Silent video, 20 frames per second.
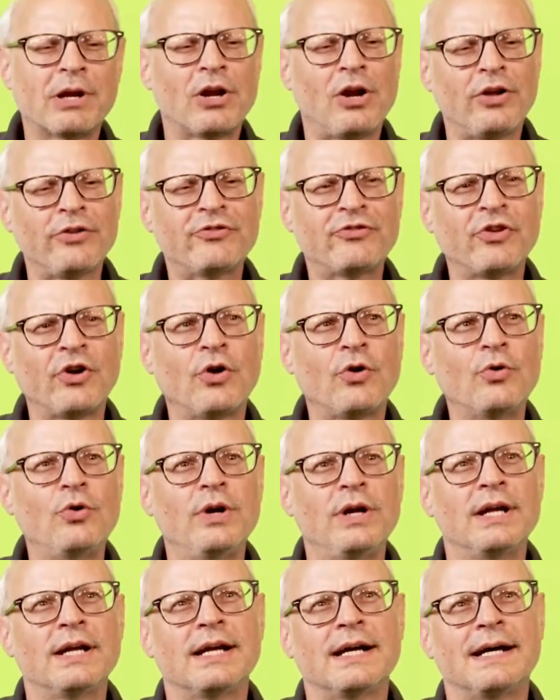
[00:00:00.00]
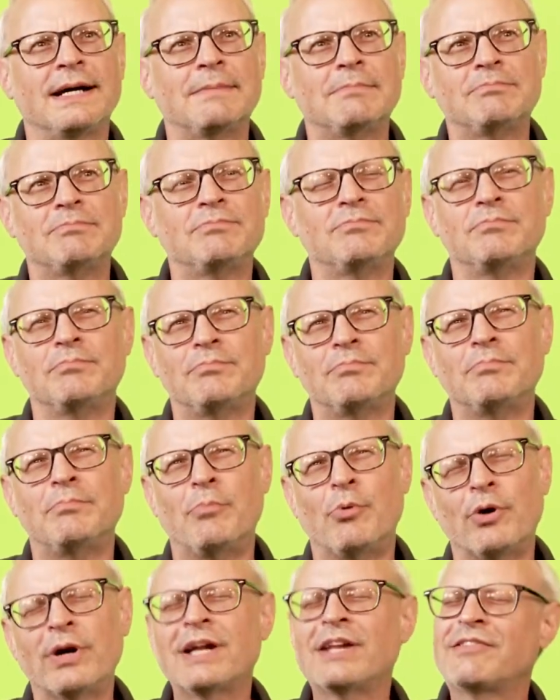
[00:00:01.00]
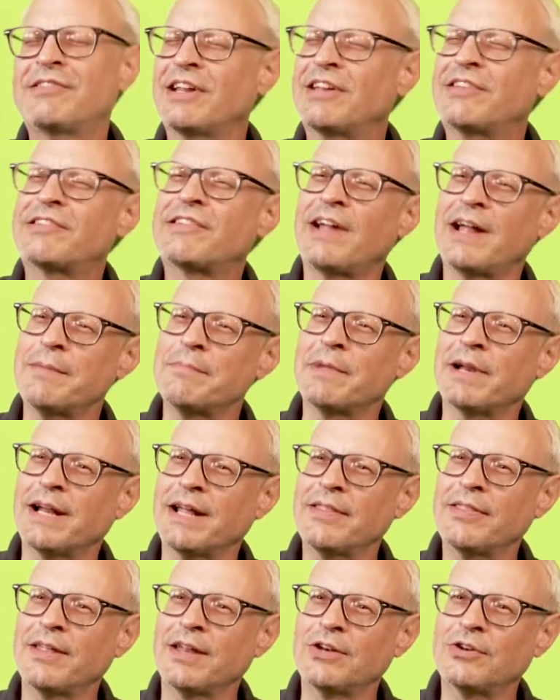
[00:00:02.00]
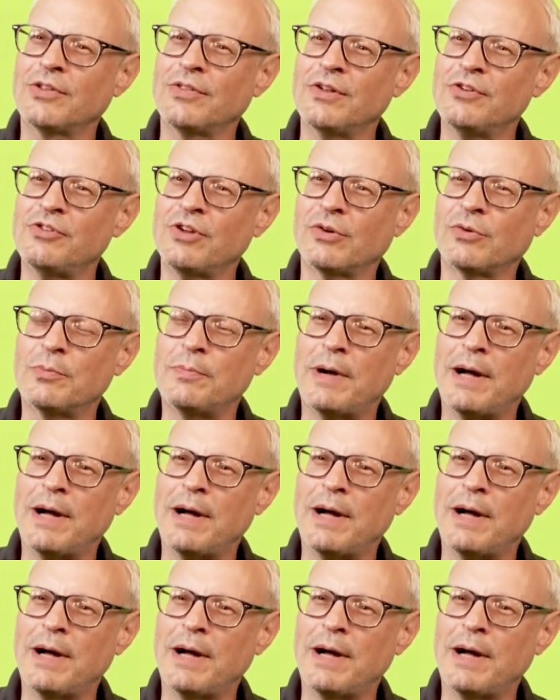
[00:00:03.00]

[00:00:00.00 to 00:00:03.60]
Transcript: But it also uh, brings excitement, I think, to the general